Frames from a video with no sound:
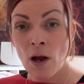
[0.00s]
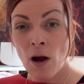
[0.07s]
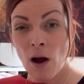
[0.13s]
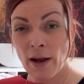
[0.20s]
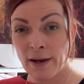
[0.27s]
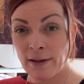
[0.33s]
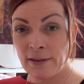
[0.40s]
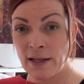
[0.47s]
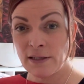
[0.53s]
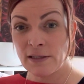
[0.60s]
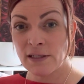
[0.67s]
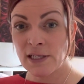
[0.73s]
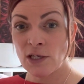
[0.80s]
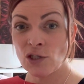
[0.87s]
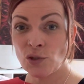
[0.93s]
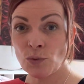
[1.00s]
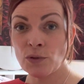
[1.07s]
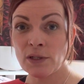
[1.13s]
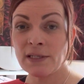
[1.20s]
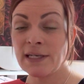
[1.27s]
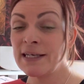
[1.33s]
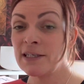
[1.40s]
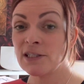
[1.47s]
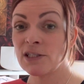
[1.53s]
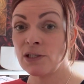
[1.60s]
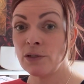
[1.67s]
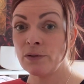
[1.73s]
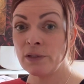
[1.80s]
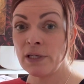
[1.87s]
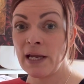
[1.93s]
I can then send you all the links that
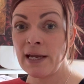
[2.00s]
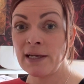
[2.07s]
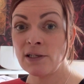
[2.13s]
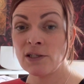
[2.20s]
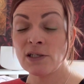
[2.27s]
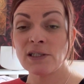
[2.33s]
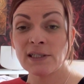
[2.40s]
you need